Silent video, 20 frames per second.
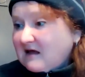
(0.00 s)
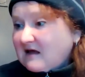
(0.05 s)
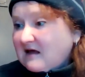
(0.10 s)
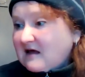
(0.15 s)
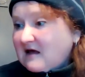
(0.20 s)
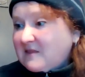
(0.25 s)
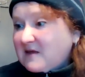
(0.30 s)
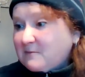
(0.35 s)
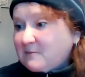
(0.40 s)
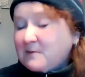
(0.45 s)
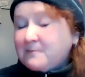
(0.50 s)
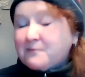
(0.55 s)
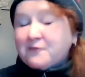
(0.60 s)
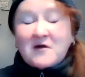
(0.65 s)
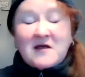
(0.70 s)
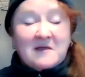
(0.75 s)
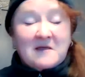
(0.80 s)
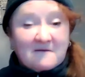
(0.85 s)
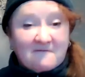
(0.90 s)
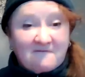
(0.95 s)
And then we
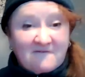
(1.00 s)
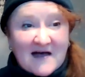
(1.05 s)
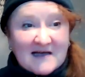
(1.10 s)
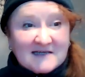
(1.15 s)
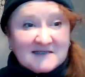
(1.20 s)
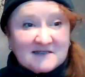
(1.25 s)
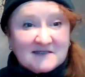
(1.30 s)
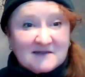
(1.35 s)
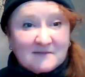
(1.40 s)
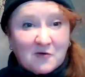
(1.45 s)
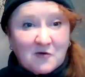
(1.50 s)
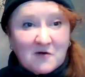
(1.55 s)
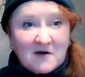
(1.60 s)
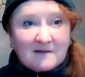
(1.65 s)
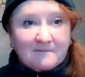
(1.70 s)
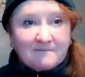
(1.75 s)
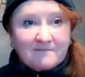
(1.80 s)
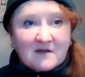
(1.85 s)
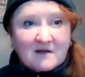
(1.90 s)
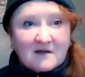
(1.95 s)
break the fast in the
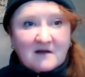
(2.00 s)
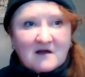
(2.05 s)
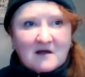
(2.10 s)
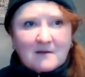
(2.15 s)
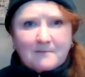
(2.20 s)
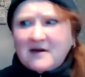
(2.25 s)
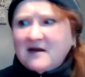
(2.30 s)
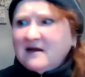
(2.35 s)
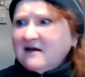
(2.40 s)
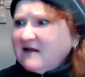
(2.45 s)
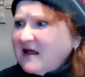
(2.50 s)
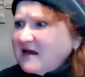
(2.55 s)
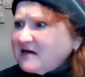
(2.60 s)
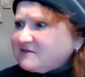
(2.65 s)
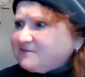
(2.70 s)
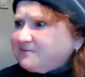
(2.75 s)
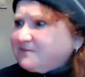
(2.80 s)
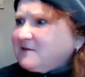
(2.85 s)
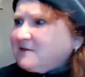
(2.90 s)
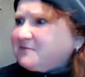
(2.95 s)
morning. But in Lent,
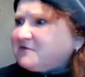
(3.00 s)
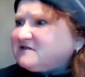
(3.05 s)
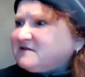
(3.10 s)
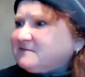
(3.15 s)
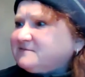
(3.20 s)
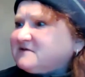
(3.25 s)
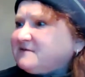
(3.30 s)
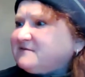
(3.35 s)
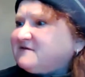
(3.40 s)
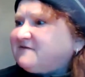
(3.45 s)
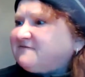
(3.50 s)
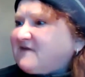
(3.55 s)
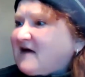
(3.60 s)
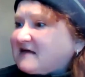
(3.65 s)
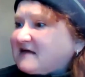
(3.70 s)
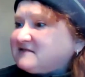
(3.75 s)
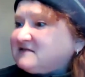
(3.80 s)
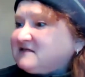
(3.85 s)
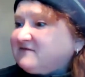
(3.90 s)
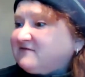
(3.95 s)
people sometimes
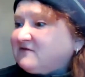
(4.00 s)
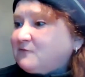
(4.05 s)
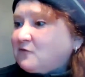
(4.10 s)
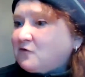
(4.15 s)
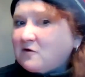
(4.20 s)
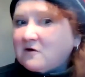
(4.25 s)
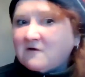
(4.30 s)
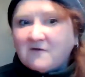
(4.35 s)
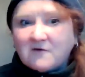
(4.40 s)
fast even more.